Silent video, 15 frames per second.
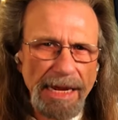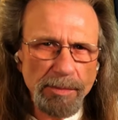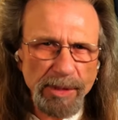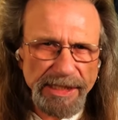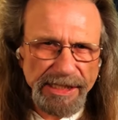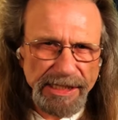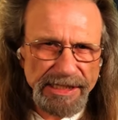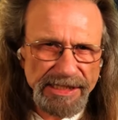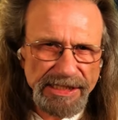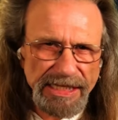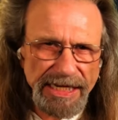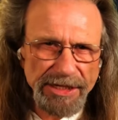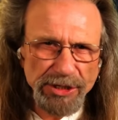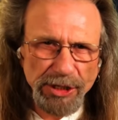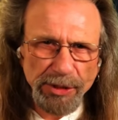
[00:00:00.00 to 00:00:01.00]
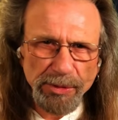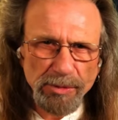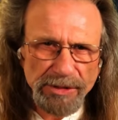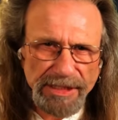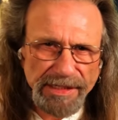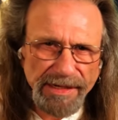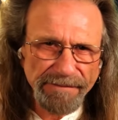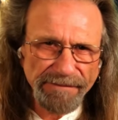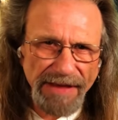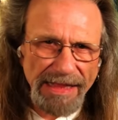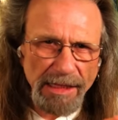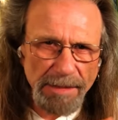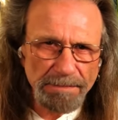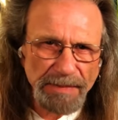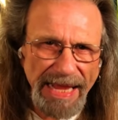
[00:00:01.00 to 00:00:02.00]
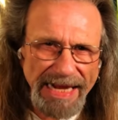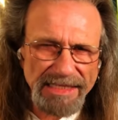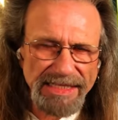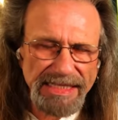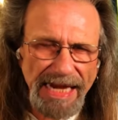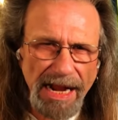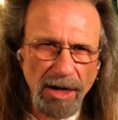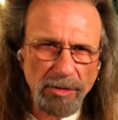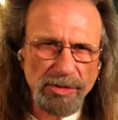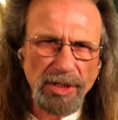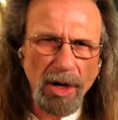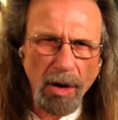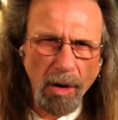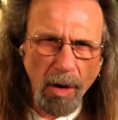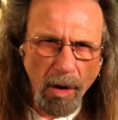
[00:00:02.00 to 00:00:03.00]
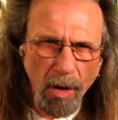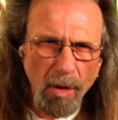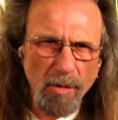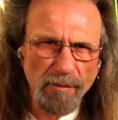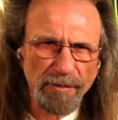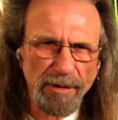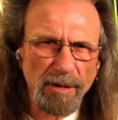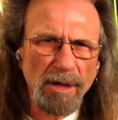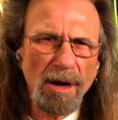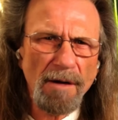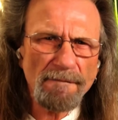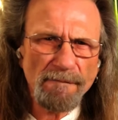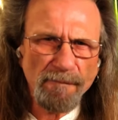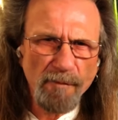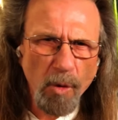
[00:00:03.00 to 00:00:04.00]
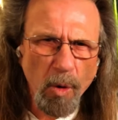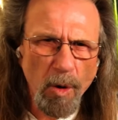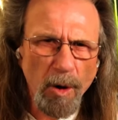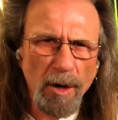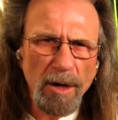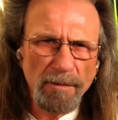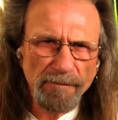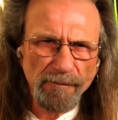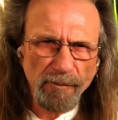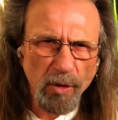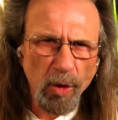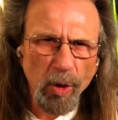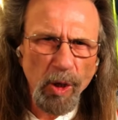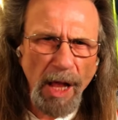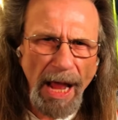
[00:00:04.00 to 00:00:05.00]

would continue to develop that sound over four full